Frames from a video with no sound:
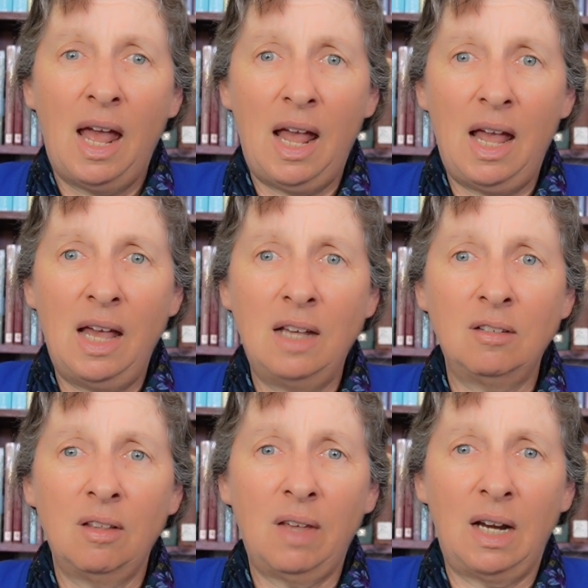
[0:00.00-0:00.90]

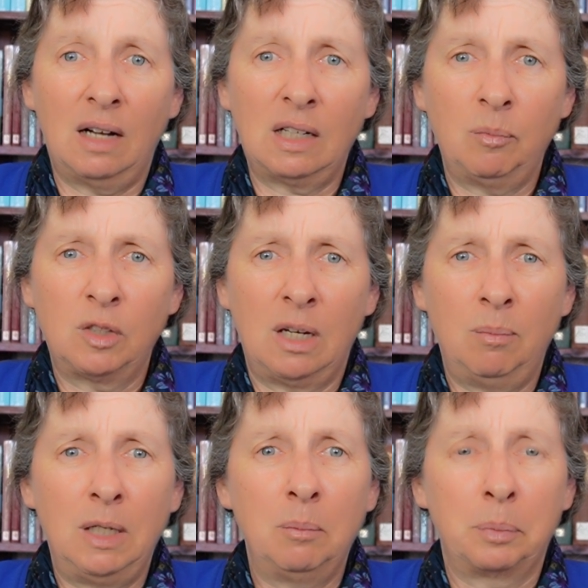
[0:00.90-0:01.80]
and that outcomes can
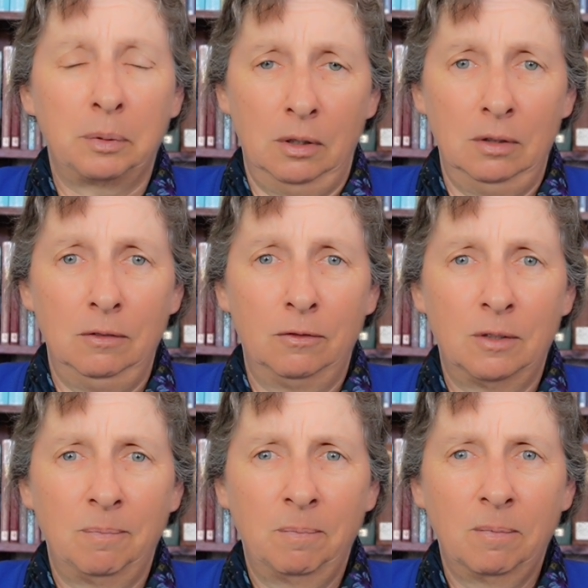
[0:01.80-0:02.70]
be
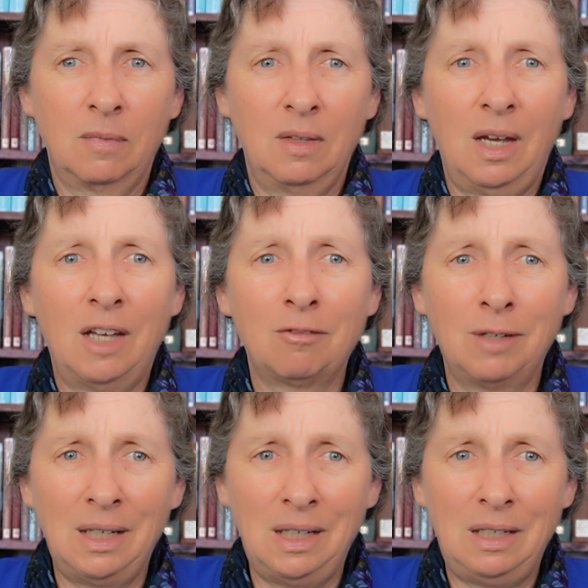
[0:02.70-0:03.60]
improved. And
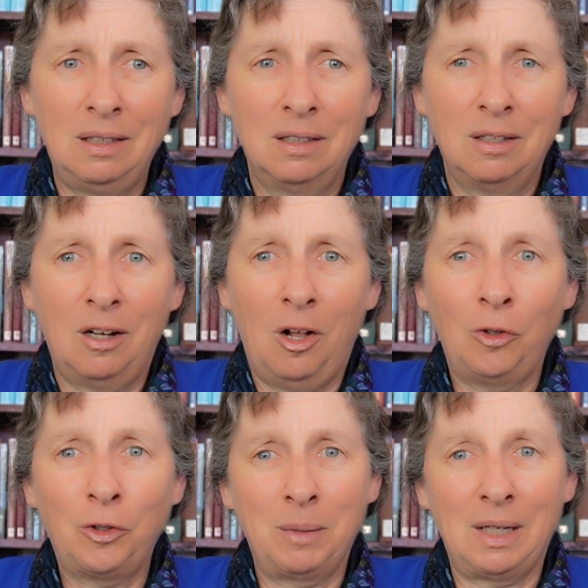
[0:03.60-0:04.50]
really,
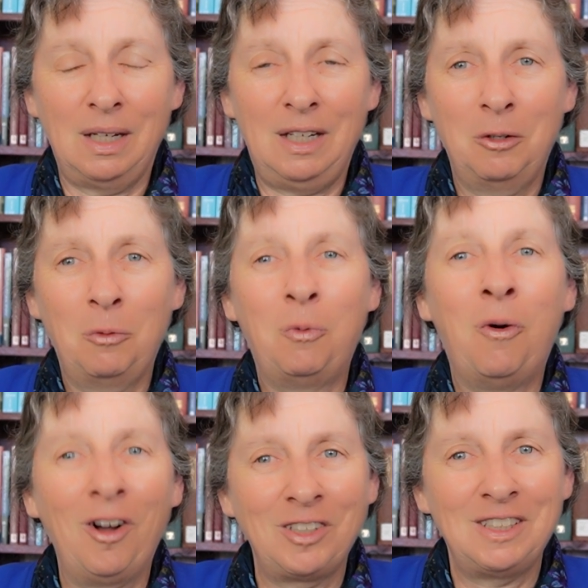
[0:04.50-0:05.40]
ultimately,
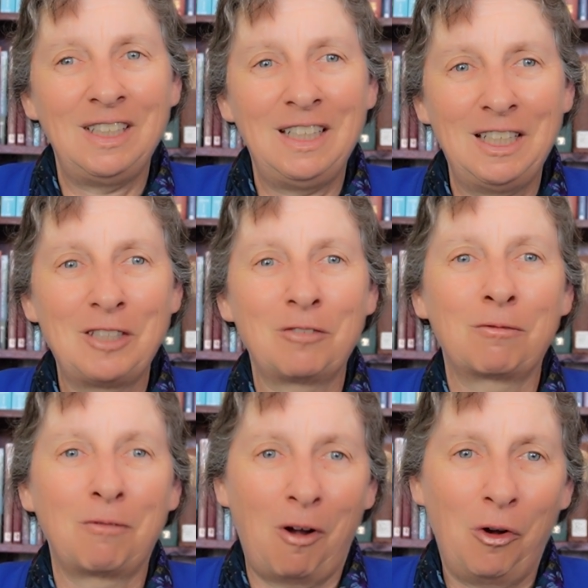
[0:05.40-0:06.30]
what is
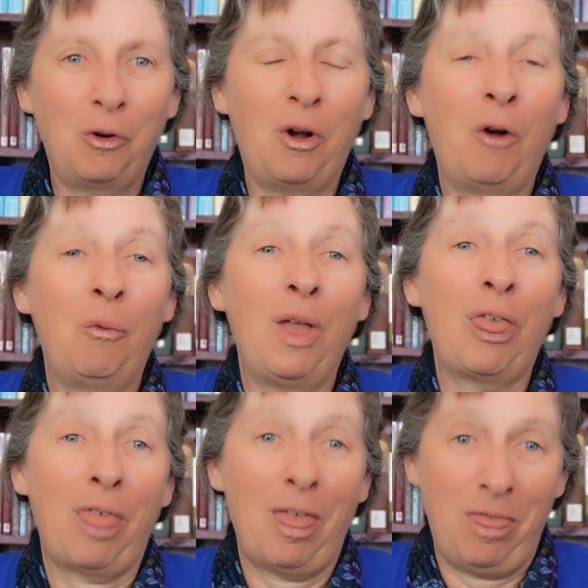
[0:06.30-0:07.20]
wrong
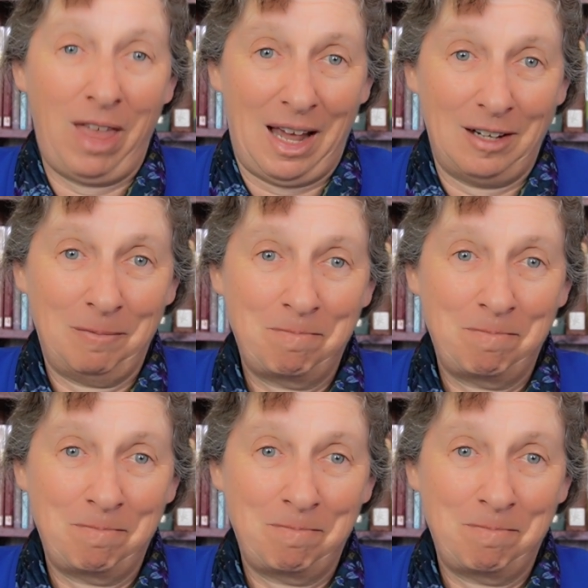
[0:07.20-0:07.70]
with that?